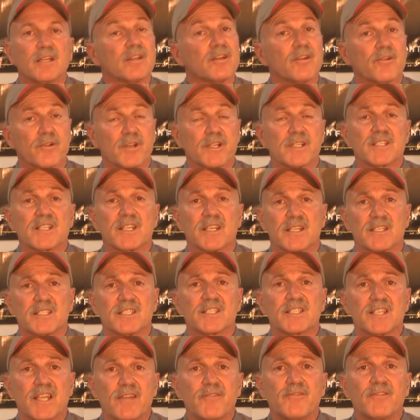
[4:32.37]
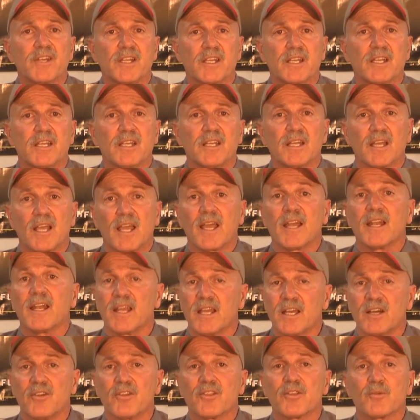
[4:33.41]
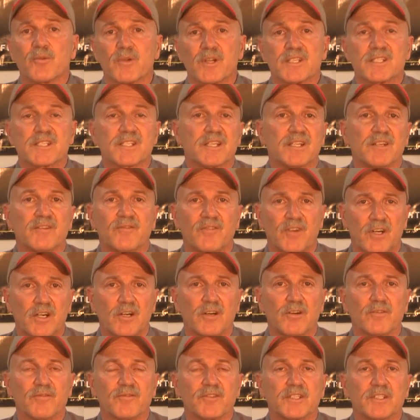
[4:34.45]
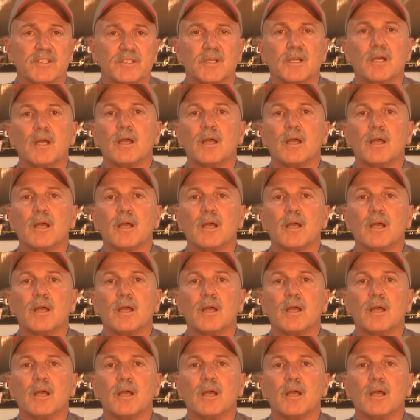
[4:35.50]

there is a safety and health risk involved.